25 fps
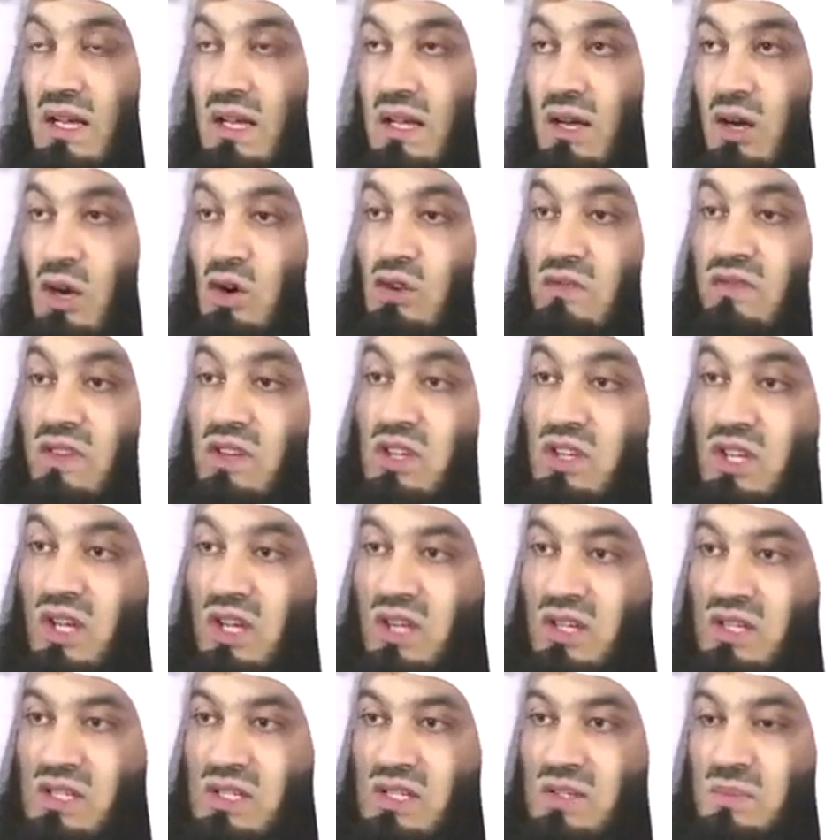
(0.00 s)
Over
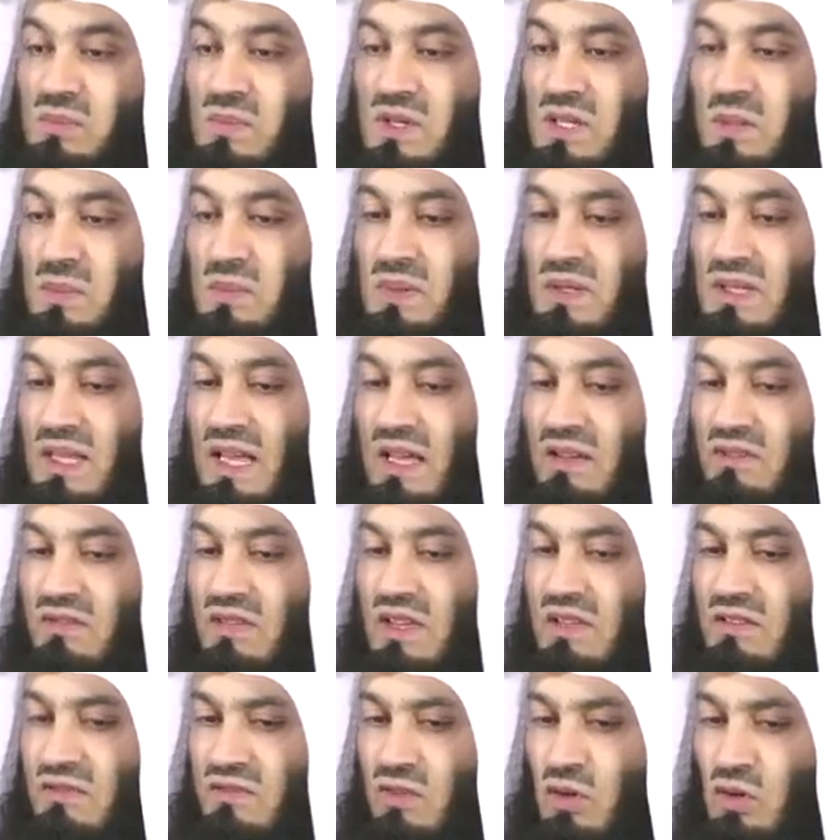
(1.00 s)
years, people have
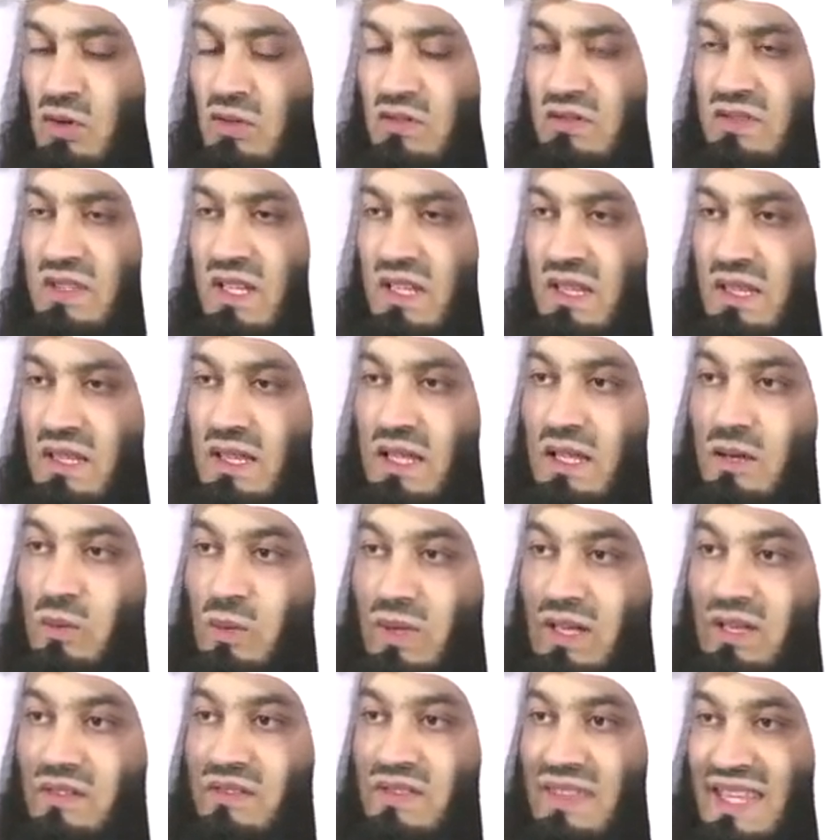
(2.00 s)
evolved in their way
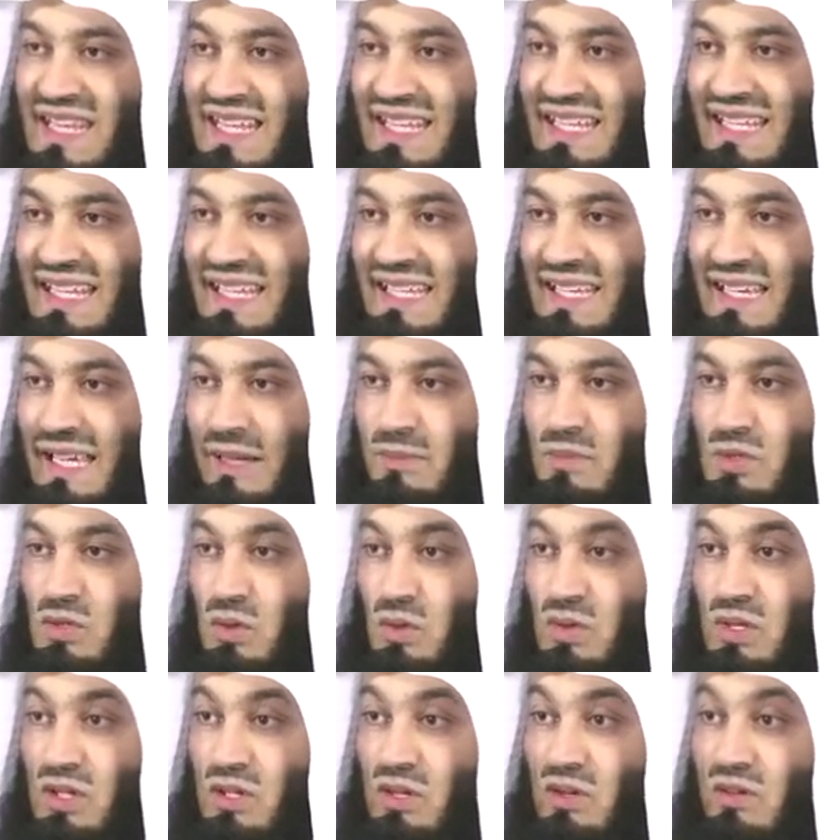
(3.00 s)
of thinking. I'm
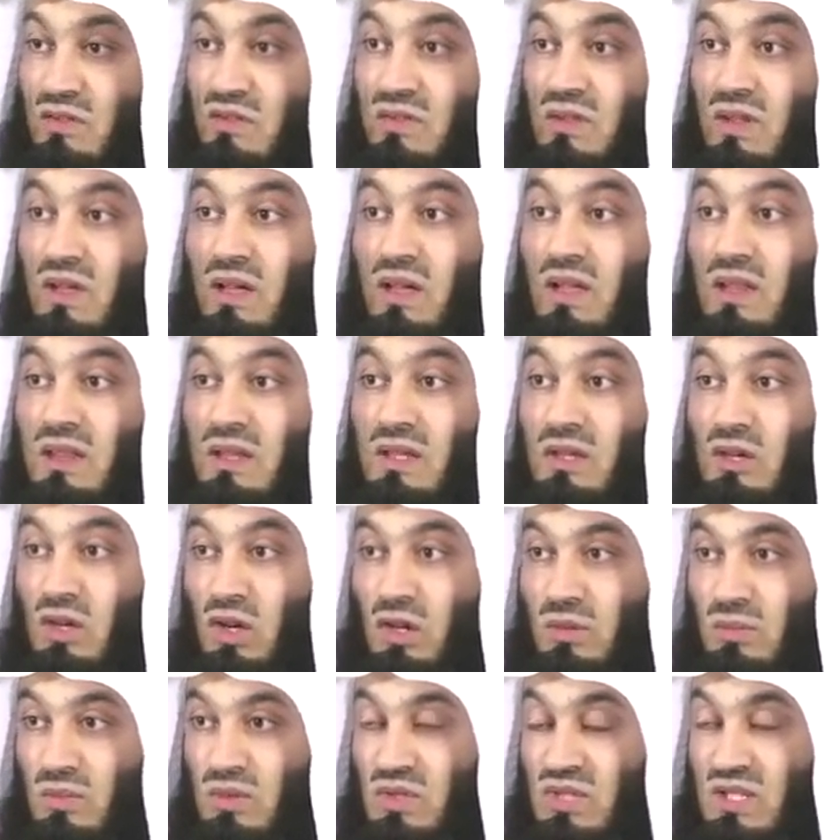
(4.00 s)
talking of the
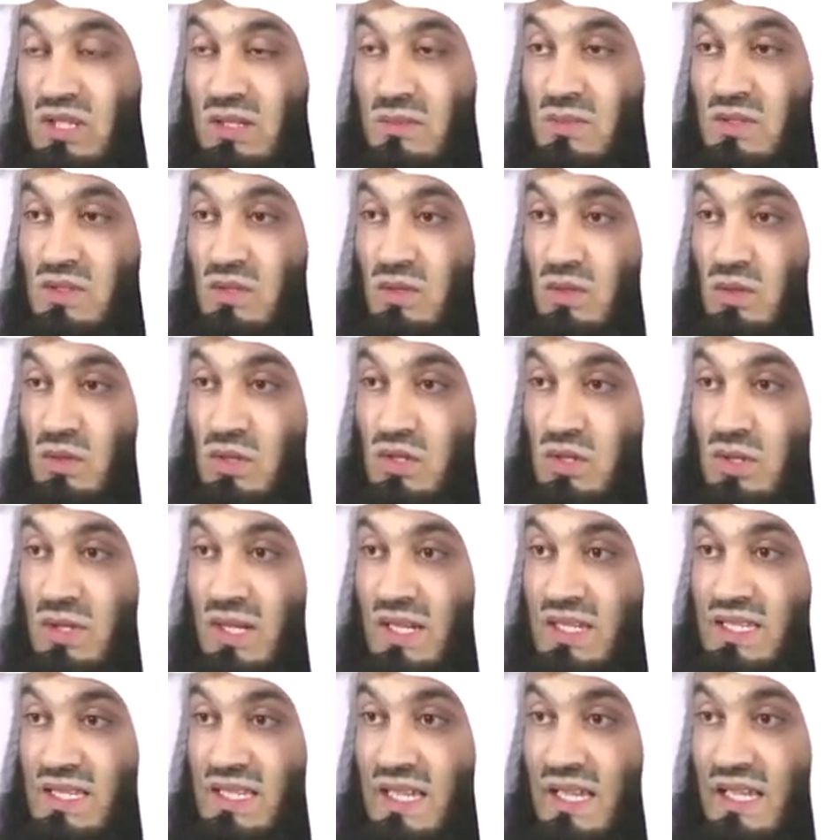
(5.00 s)
non-Muslims, or should I
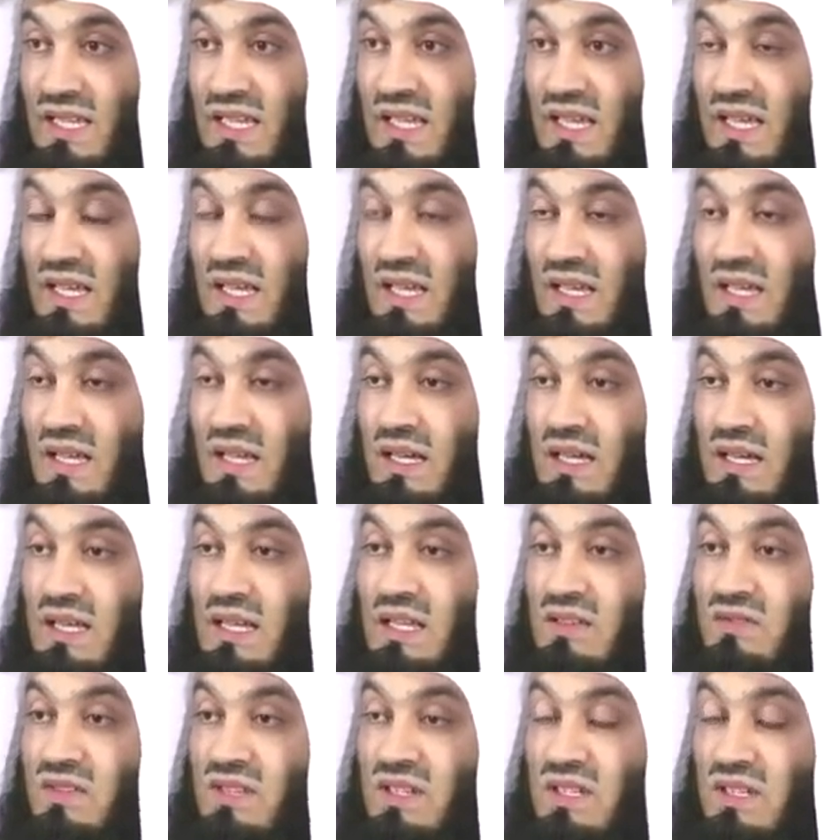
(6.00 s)
say,
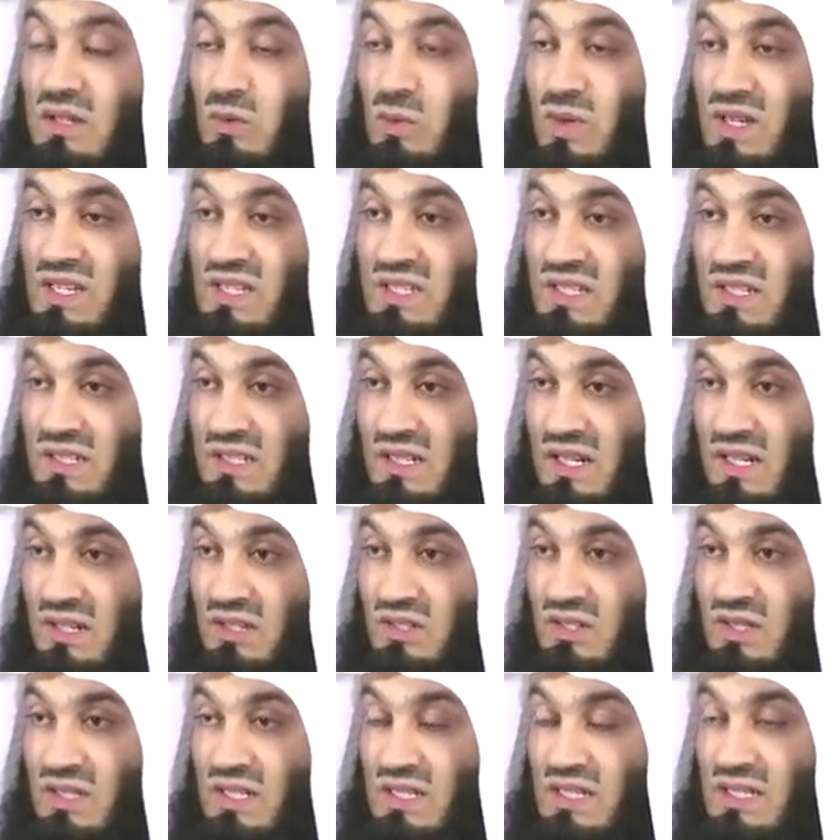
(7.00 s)
even in the Western
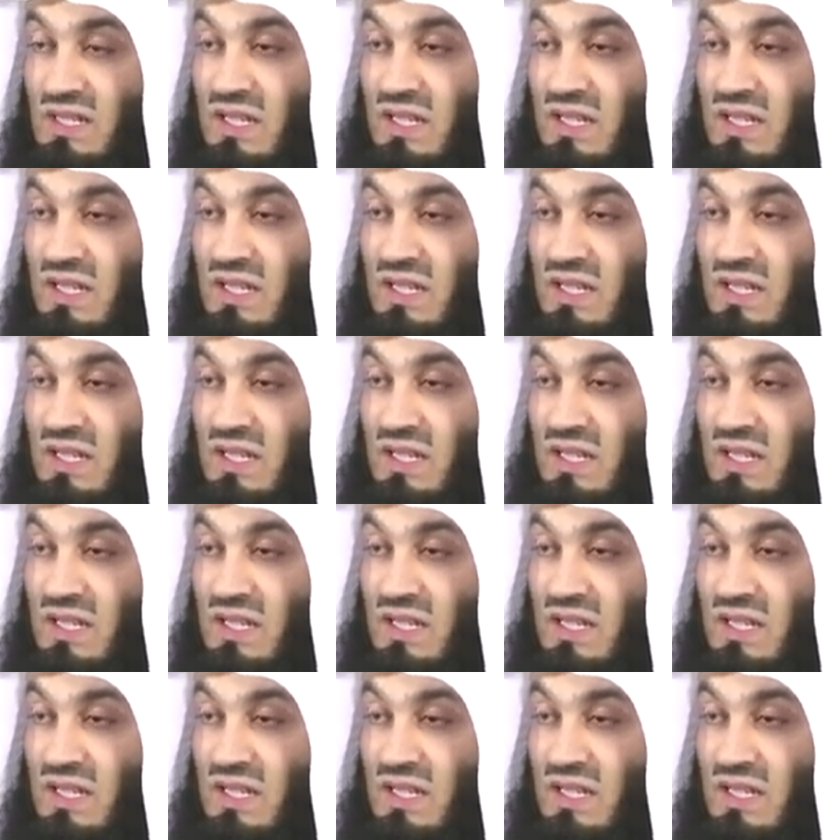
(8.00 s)
countries.